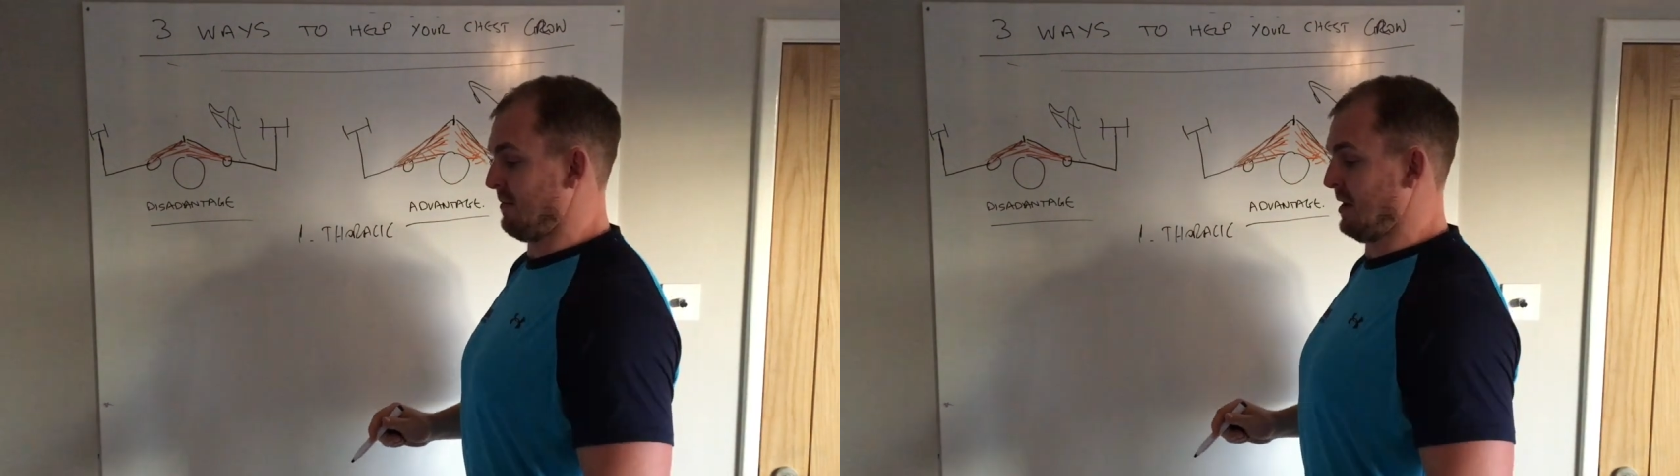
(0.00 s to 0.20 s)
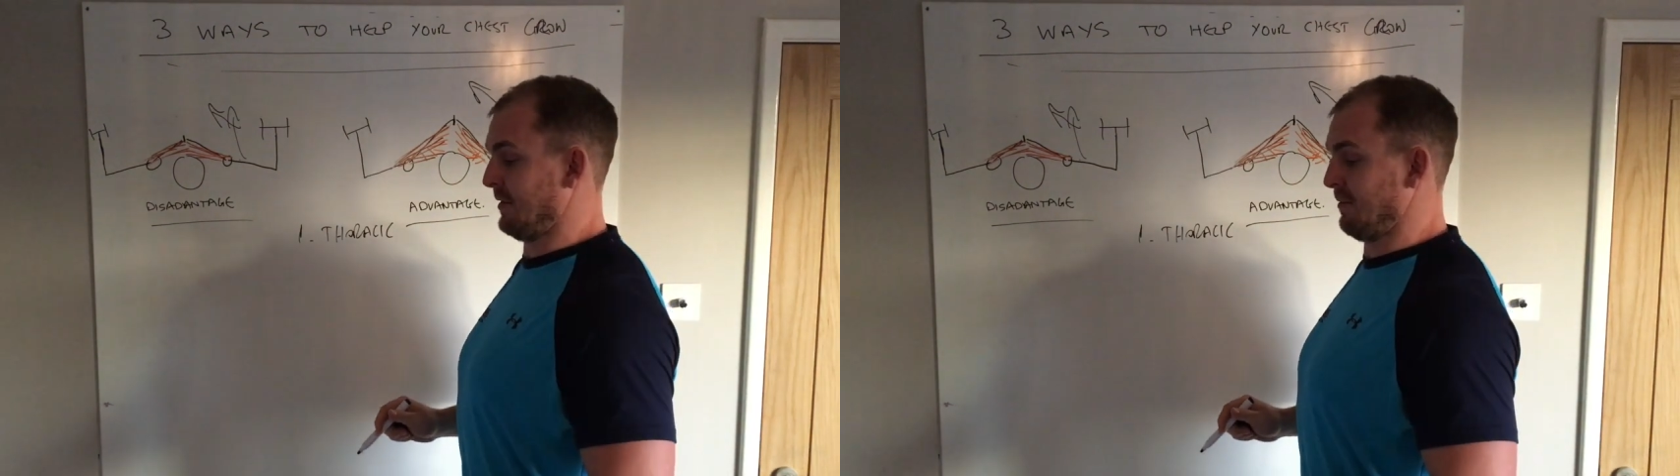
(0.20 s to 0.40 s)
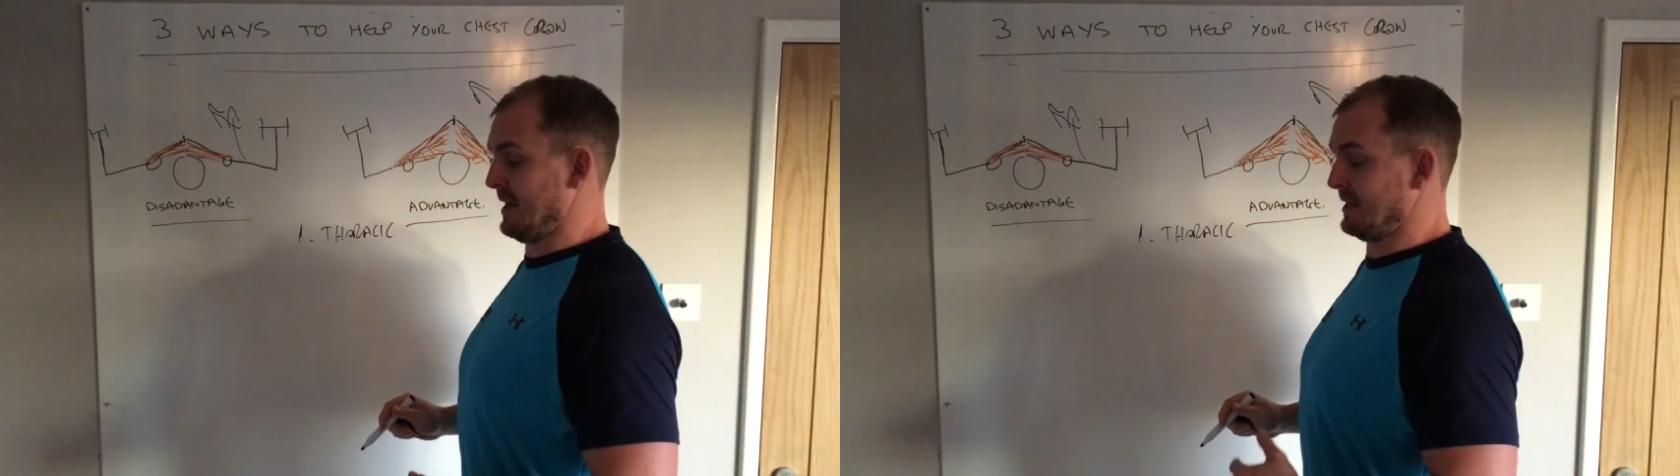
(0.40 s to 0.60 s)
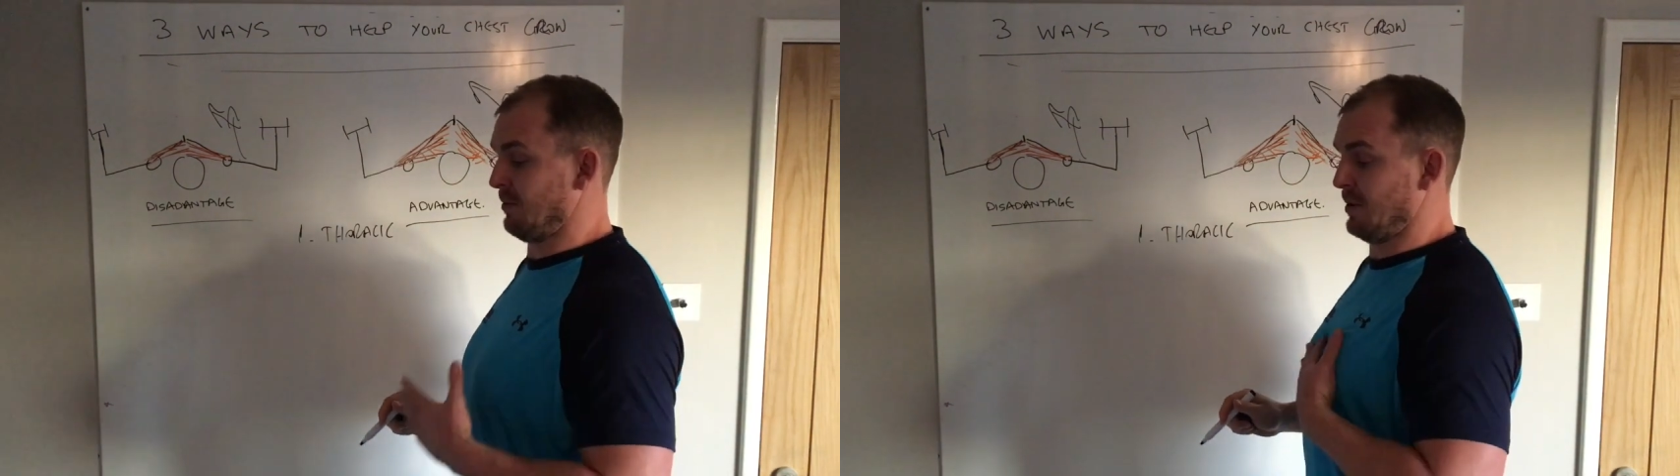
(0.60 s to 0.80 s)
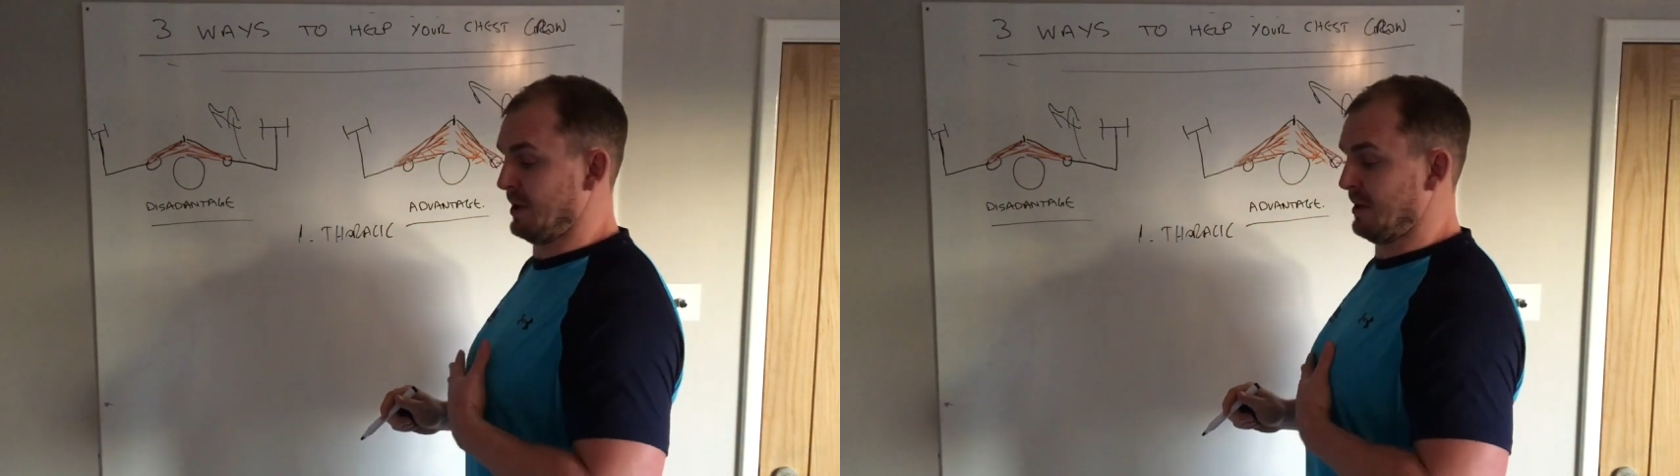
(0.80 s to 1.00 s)
my thoracic
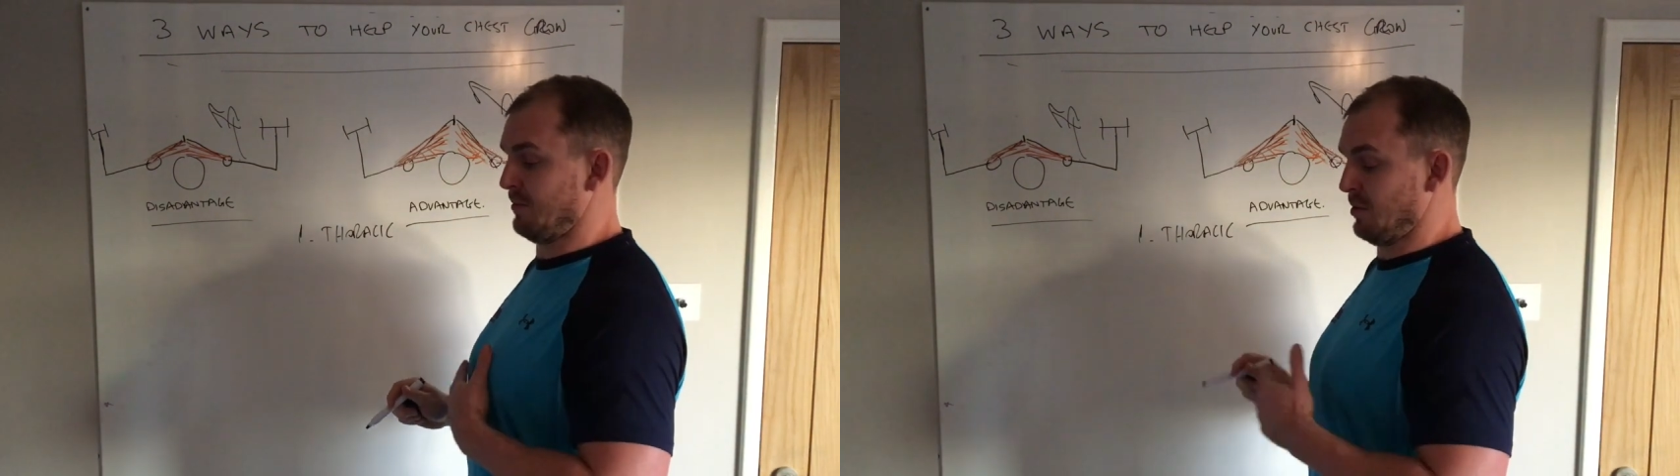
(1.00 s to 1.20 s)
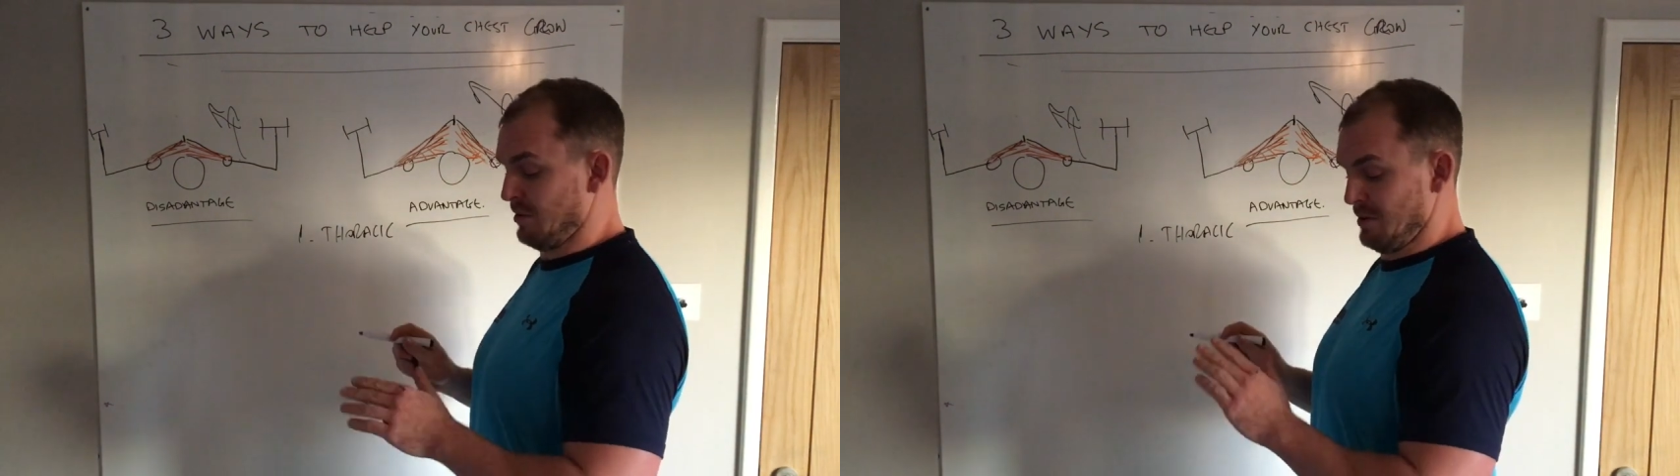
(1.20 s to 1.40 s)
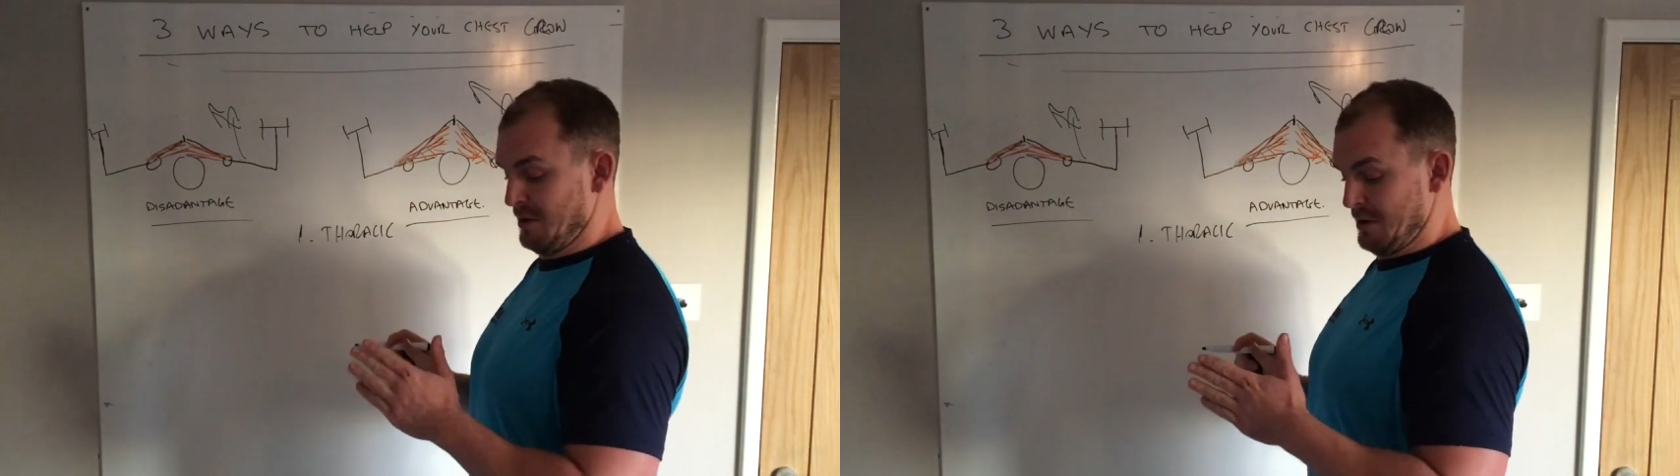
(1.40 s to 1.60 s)
working more,